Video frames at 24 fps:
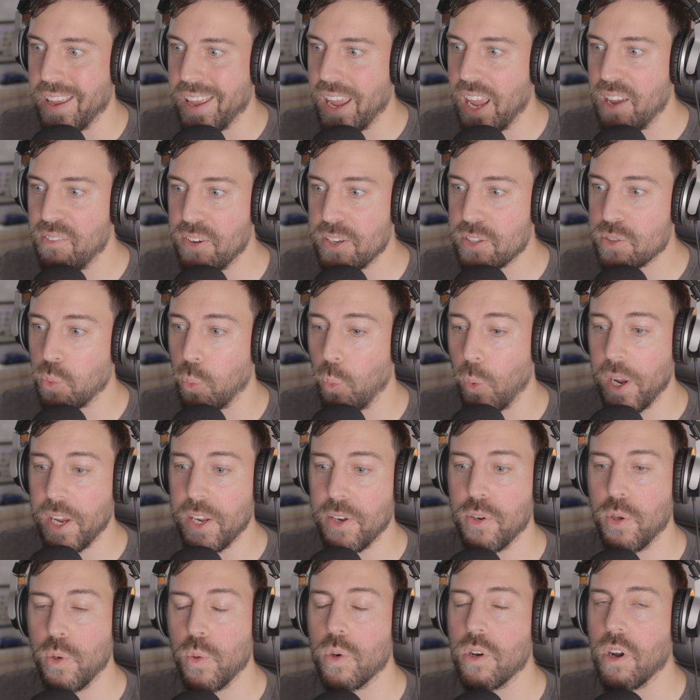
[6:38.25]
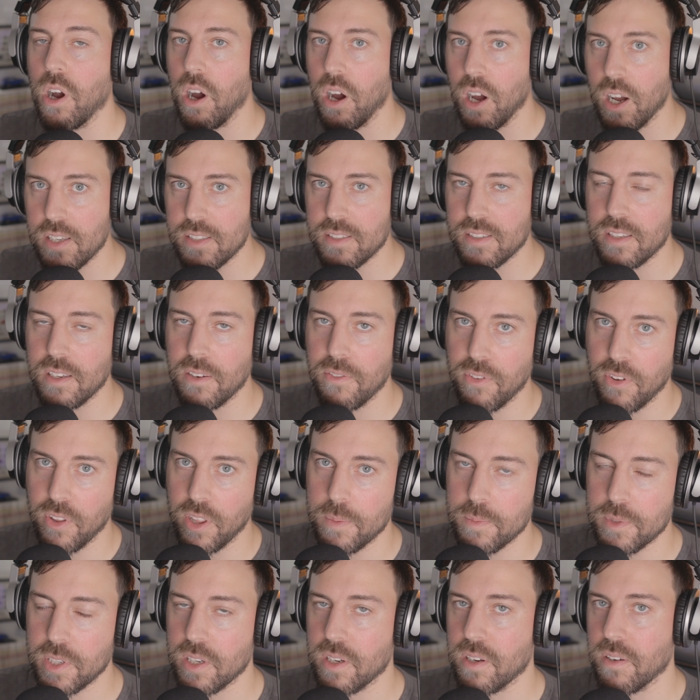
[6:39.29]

If it's way too costly for them to